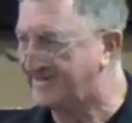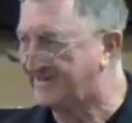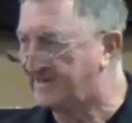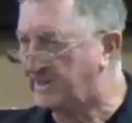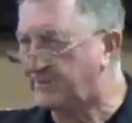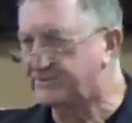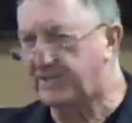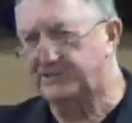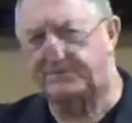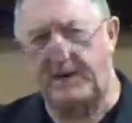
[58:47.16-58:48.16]
With
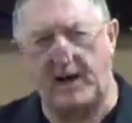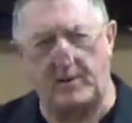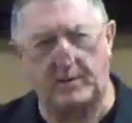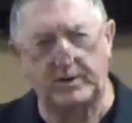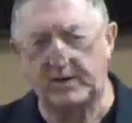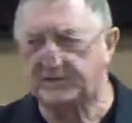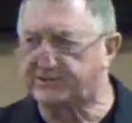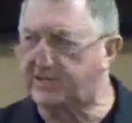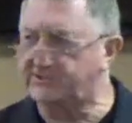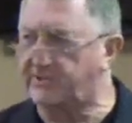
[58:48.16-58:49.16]
such power,
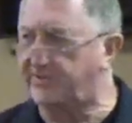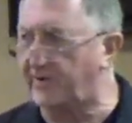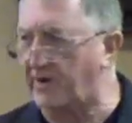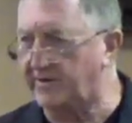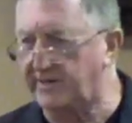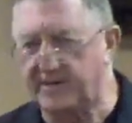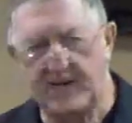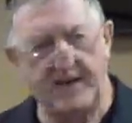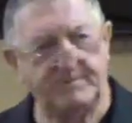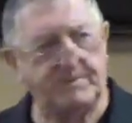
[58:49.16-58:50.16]
such authority,
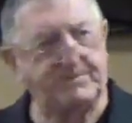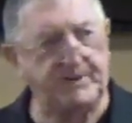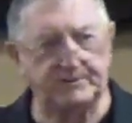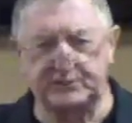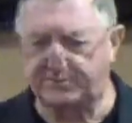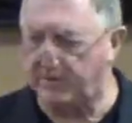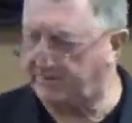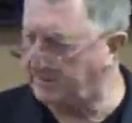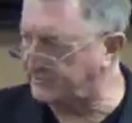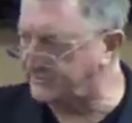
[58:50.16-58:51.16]
when Peter
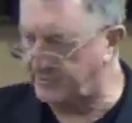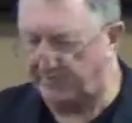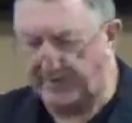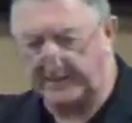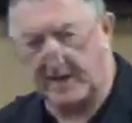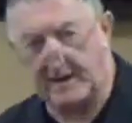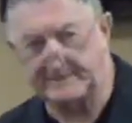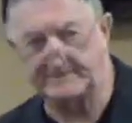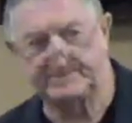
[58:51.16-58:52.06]
spoke, it was so. They died.